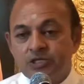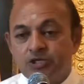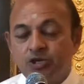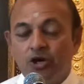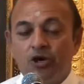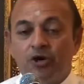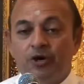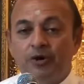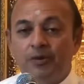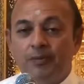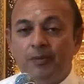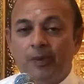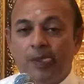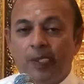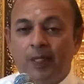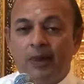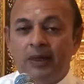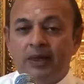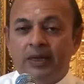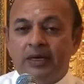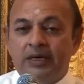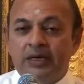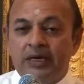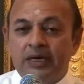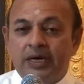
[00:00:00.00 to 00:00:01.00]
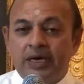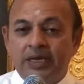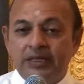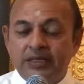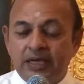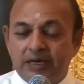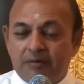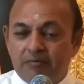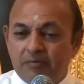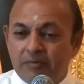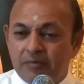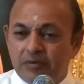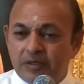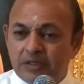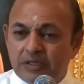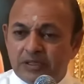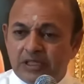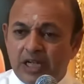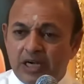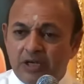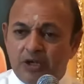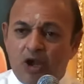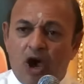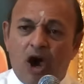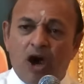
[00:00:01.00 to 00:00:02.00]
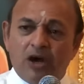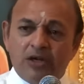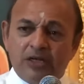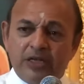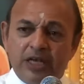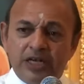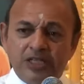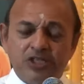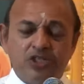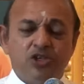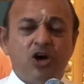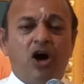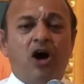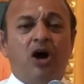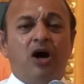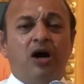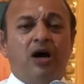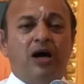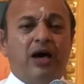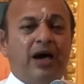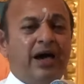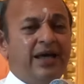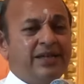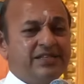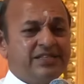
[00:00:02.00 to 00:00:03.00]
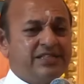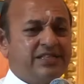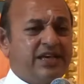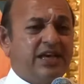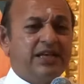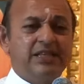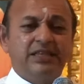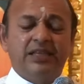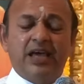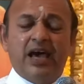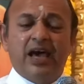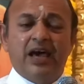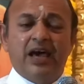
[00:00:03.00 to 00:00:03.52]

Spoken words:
So in the doctor saw and said